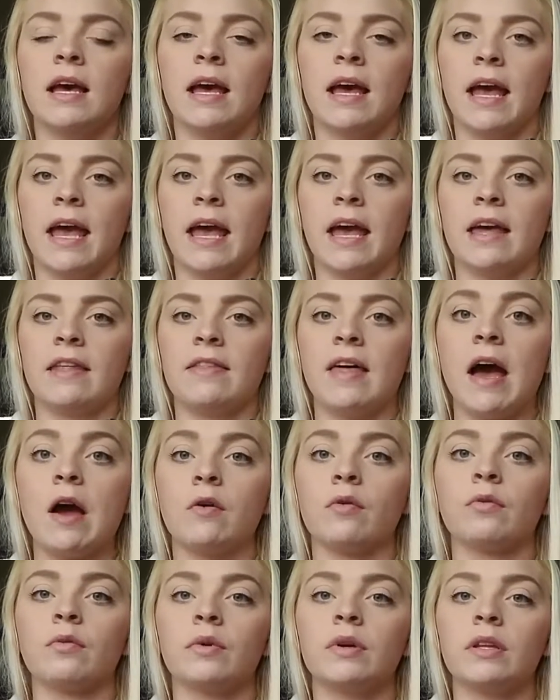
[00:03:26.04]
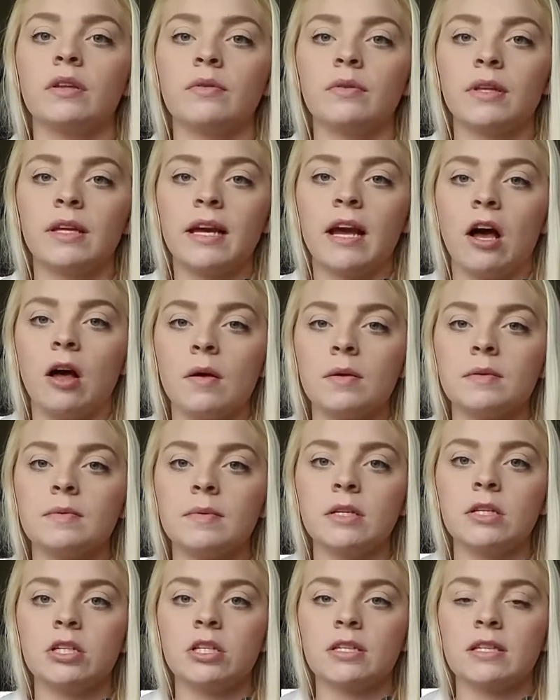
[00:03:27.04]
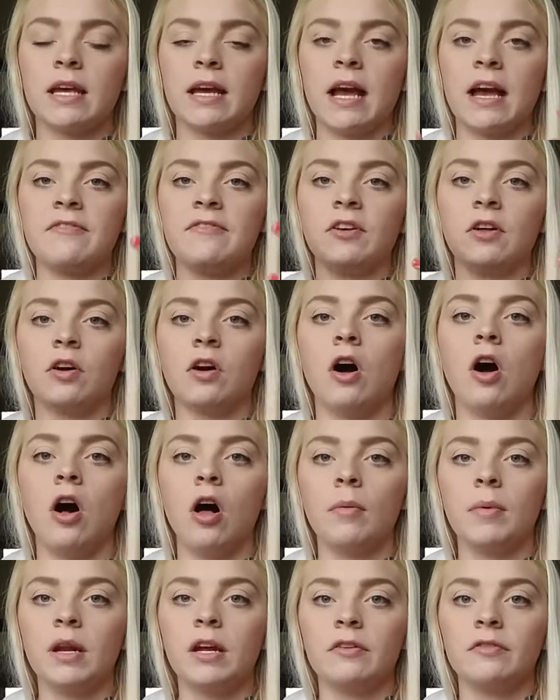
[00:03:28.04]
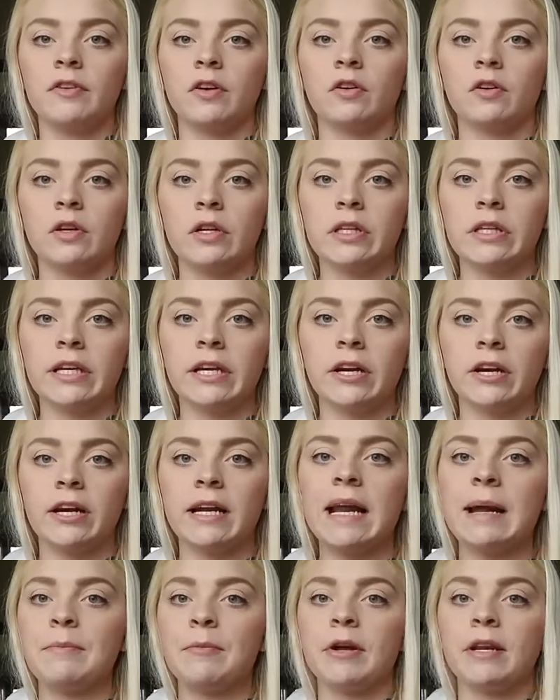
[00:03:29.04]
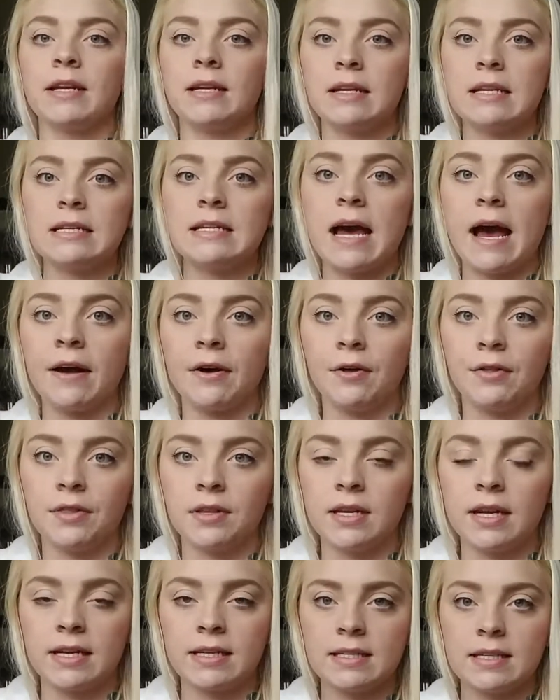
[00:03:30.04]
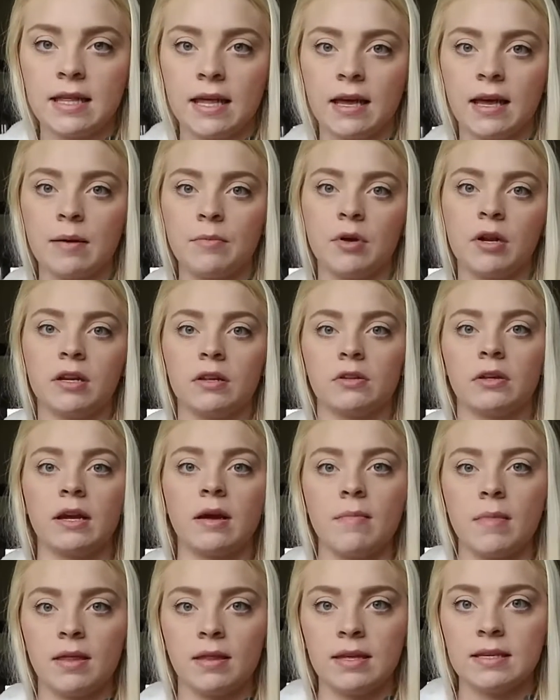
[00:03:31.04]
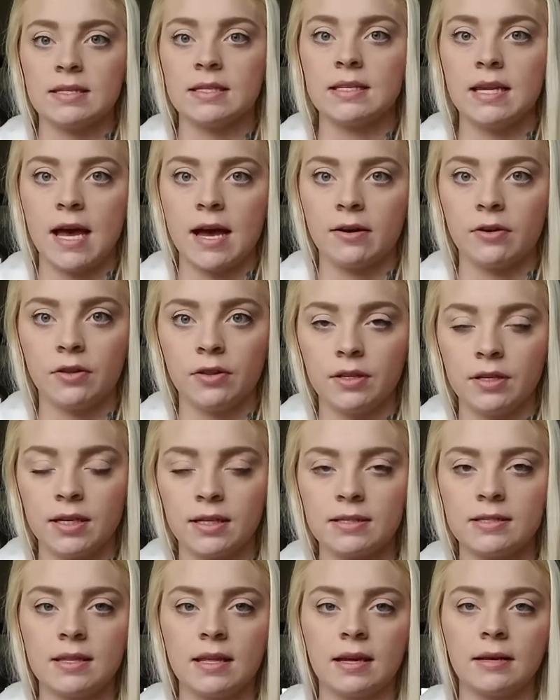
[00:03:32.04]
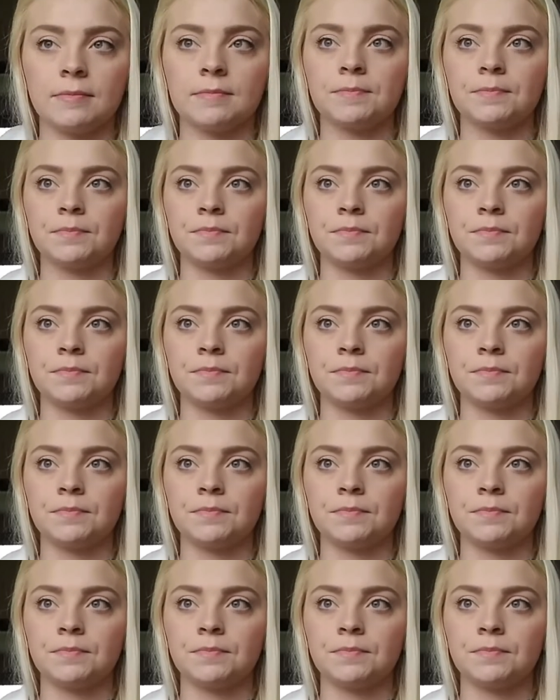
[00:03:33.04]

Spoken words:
And that really, really helps me. Just I feel calm and I feel clear, and I'm ready to tackle the next thing. I'm ready to look at my list and tackle the next thing.